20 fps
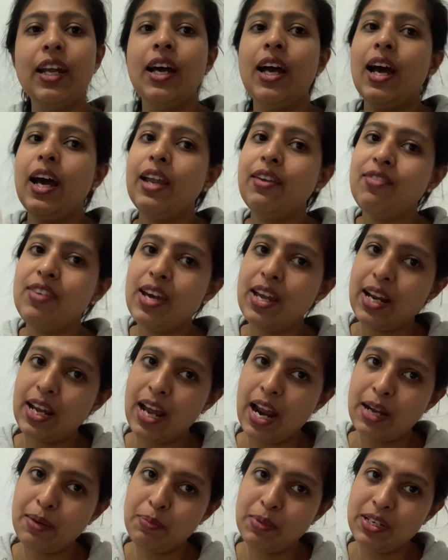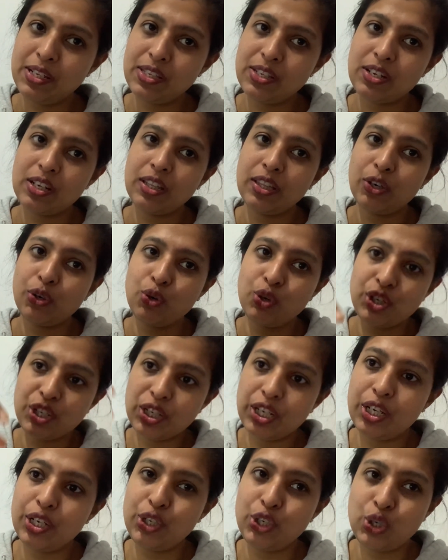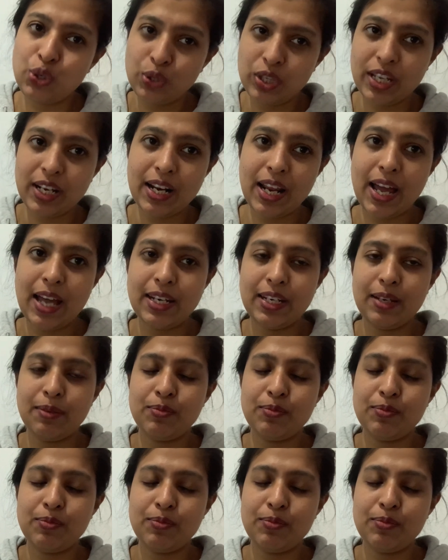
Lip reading: and we are administering the questionnaire to the random